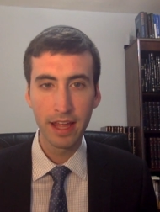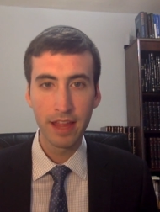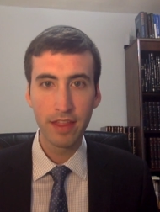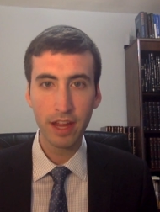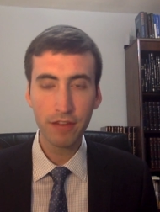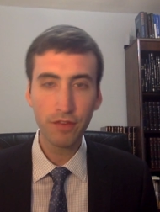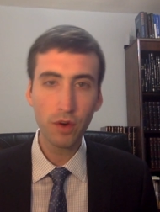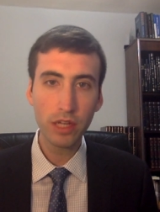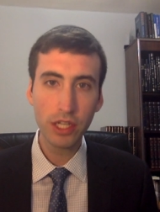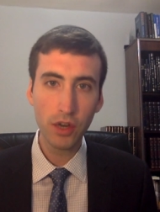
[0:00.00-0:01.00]

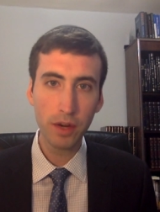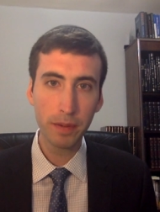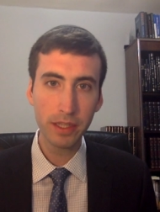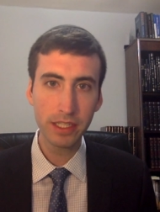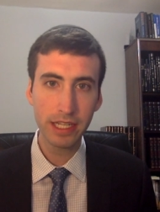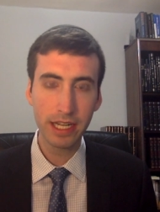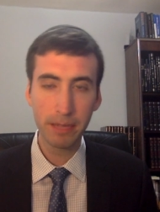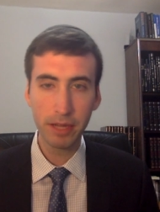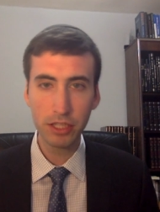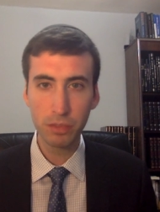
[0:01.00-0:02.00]
Therefore, the Torah puts it in a
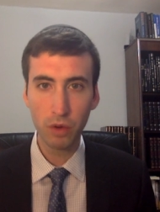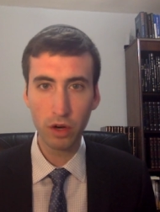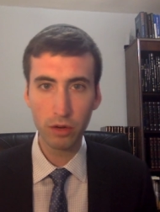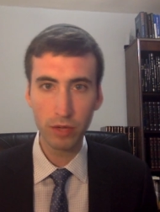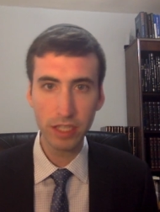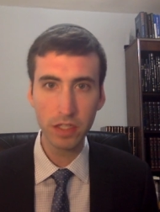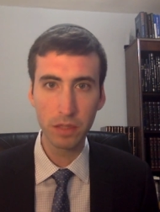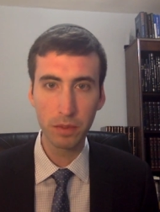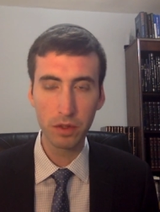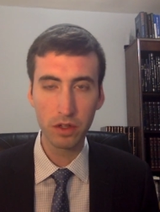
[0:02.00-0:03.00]
much more
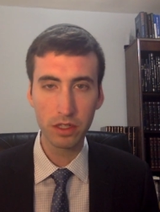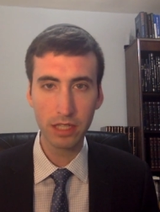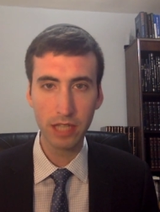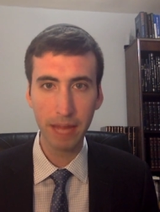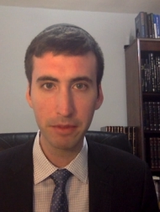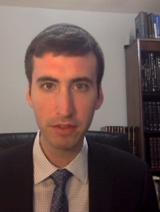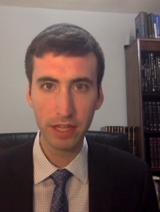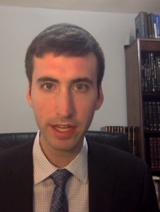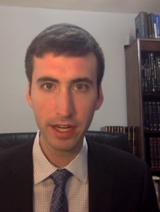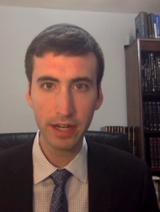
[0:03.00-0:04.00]
reasonable time of the
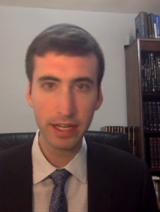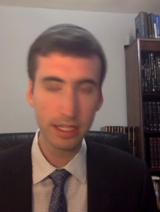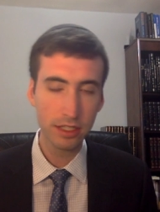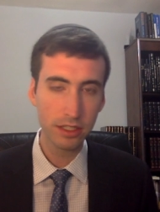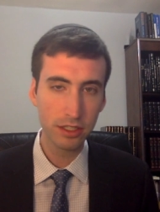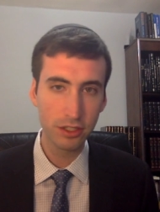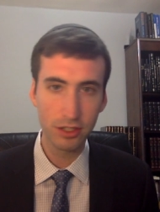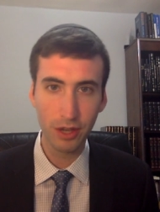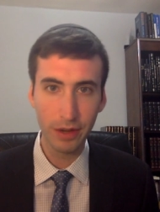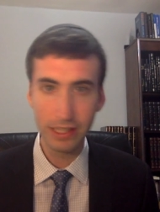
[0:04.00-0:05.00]
year, in
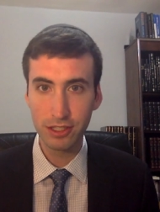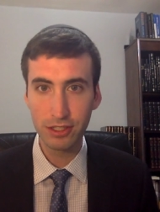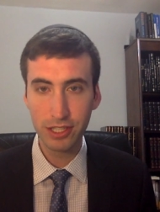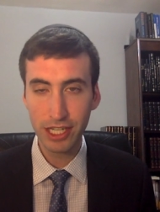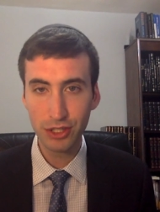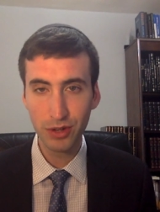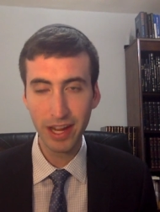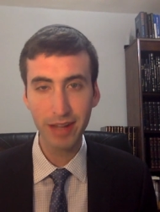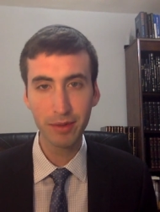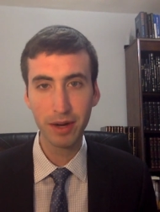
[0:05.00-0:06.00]
you know in
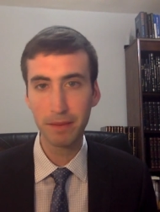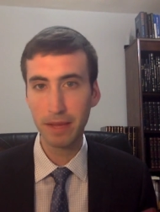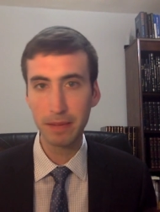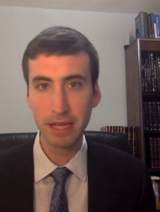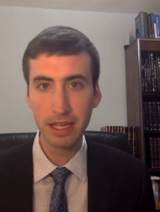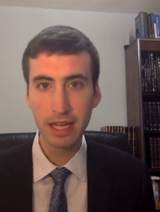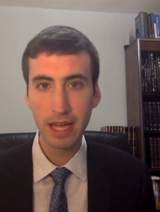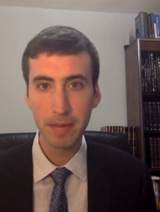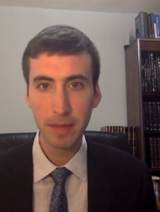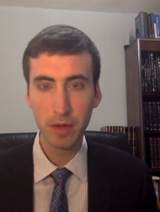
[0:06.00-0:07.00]
Tishrei, where maybe
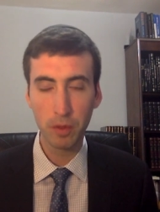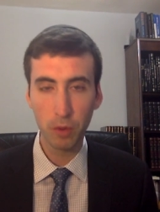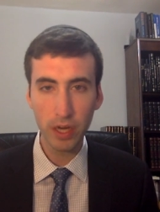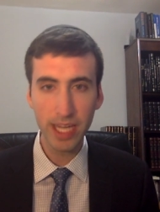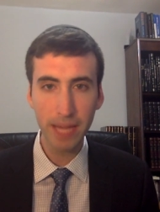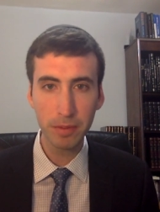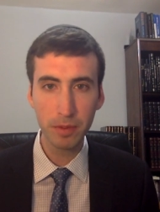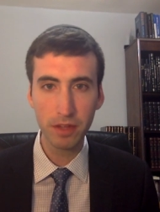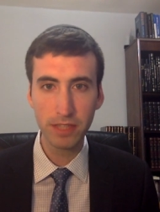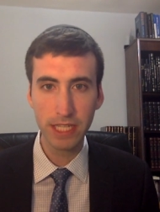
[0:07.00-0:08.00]
people are more
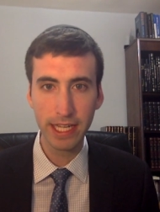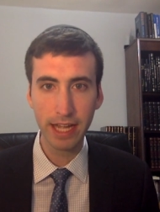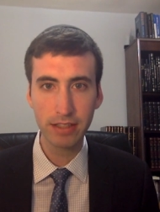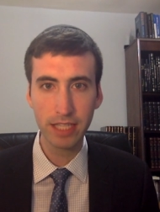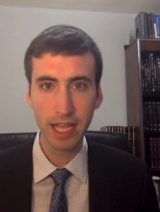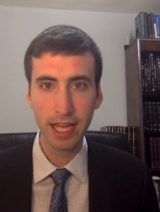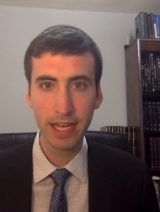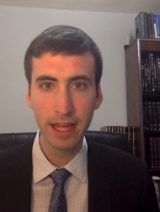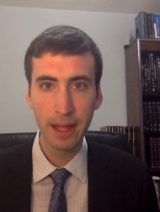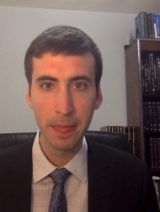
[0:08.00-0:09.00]
capable of sitting
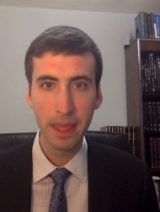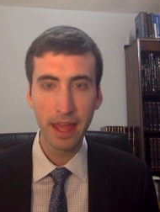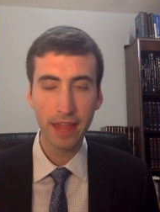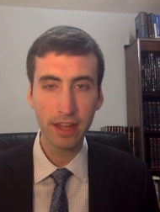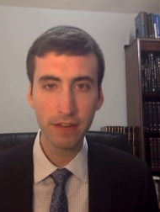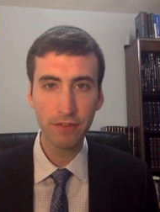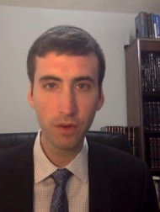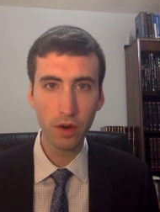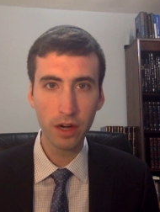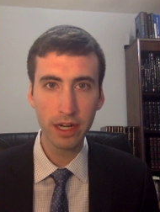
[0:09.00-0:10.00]
outside and
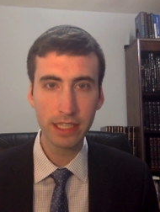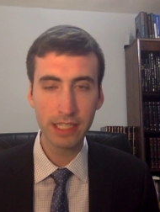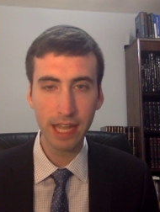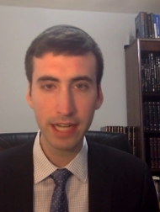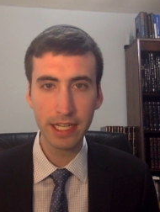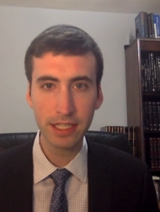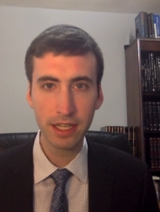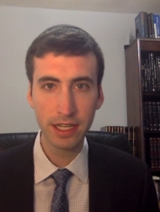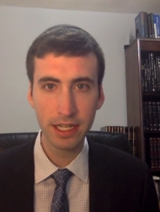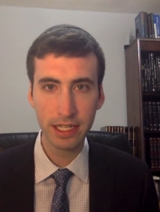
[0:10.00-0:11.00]
therefore it's not a
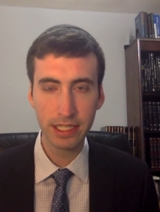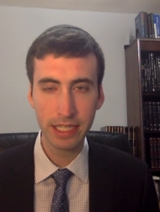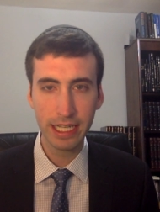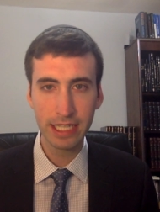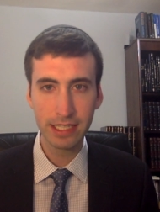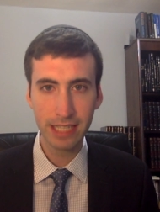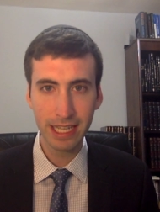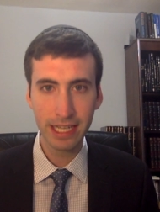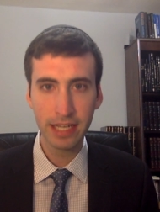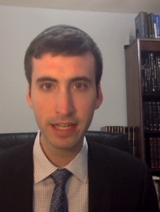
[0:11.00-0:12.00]
Nissan, and it, it is
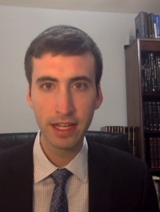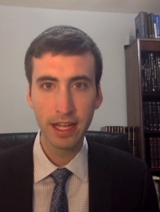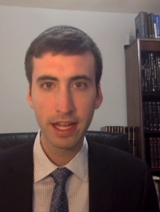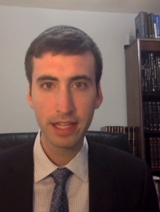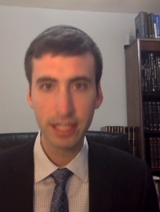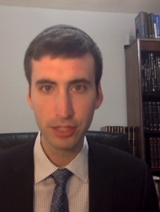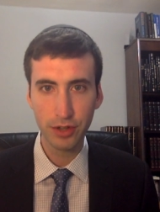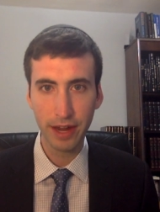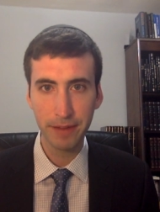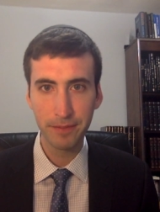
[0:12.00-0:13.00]
in
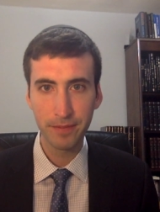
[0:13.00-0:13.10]
Tishrei.